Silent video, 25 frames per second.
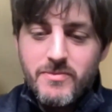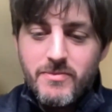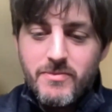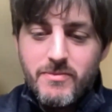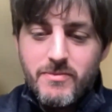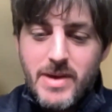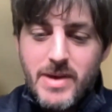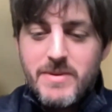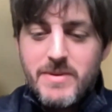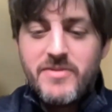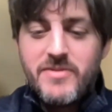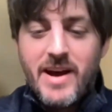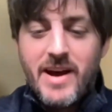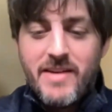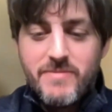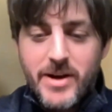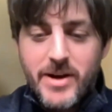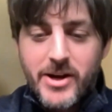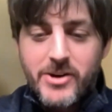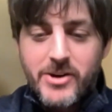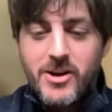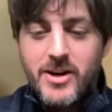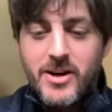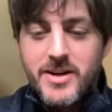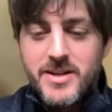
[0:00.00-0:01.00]
maybe 5
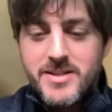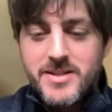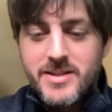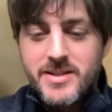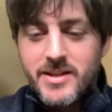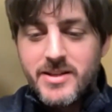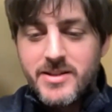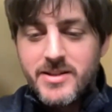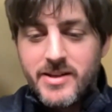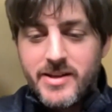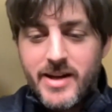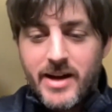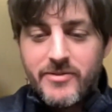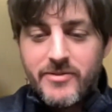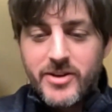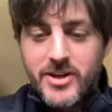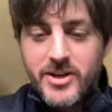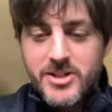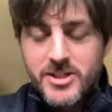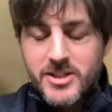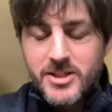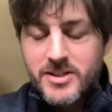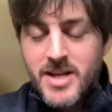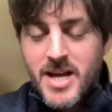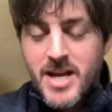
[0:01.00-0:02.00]
micron is the
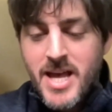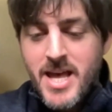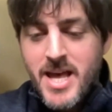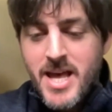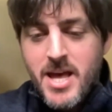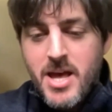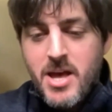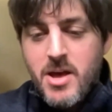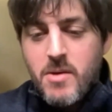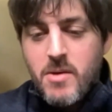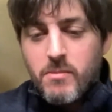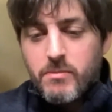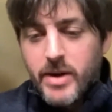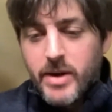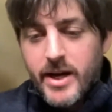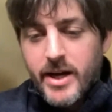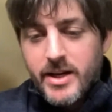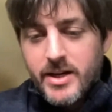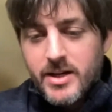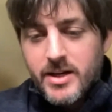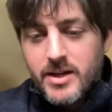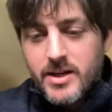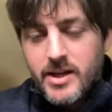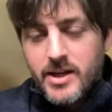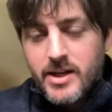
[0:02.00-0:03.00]
definition.
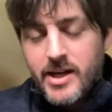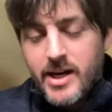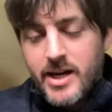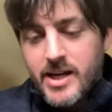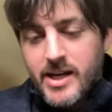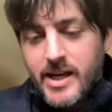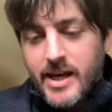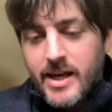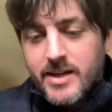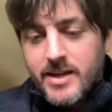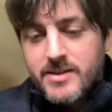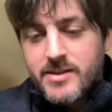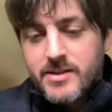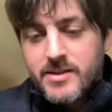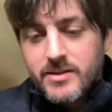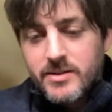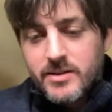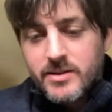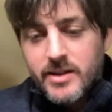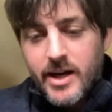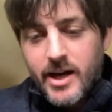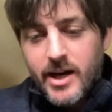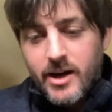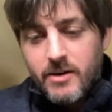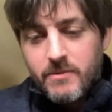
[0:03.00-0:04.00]
But in any case,
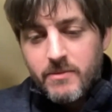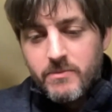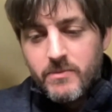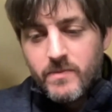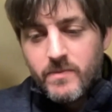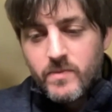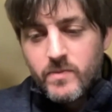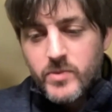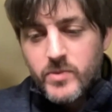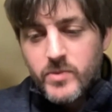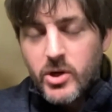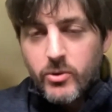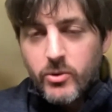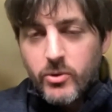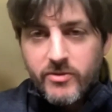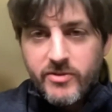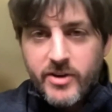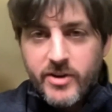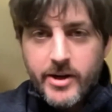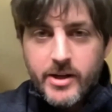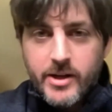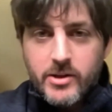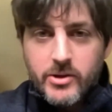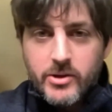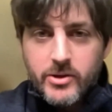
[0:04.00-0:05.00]
we're
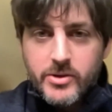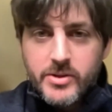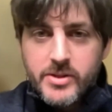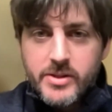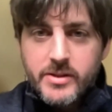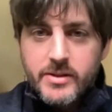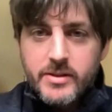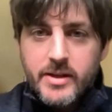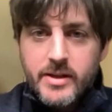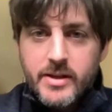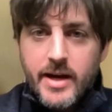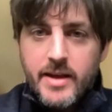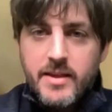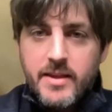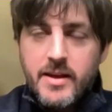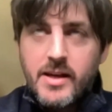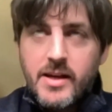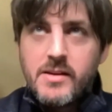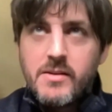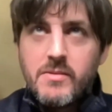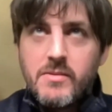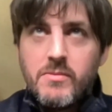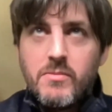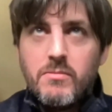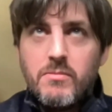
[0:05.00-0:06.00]
very close. I
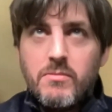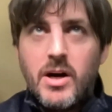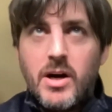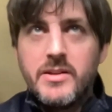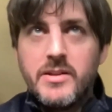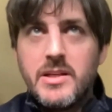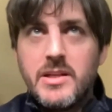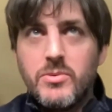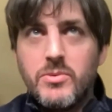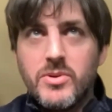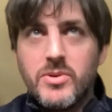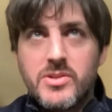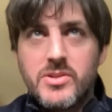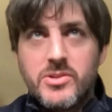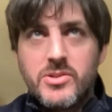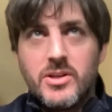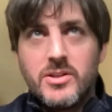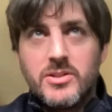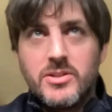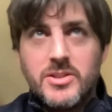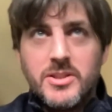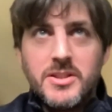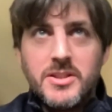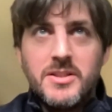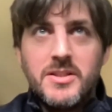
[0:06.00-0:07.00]
think MALDI will
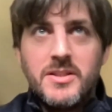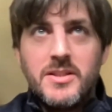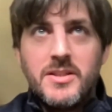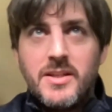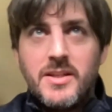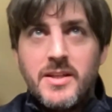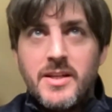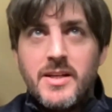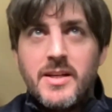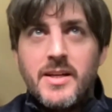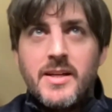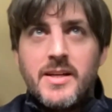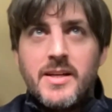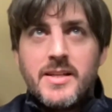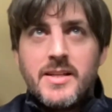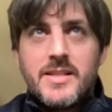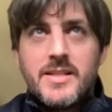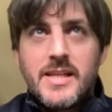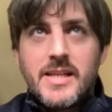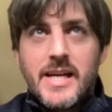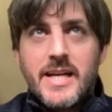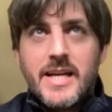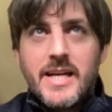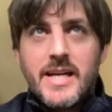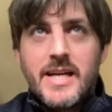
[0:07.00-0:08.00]
struggle
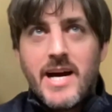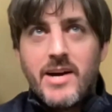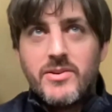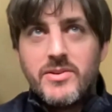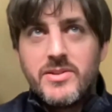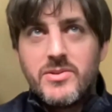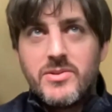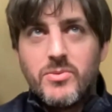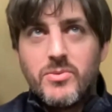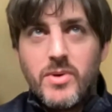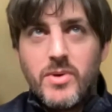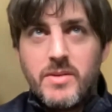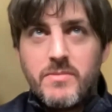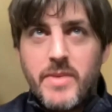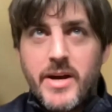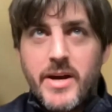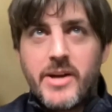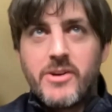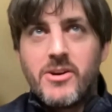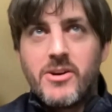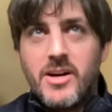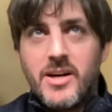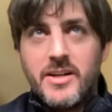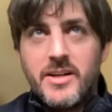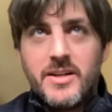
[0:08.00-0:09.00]
to get down to 1
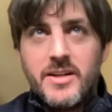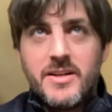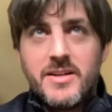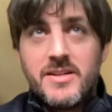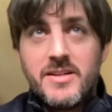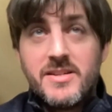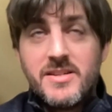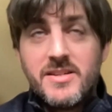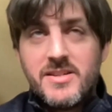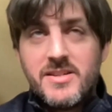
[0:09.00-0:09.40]
micron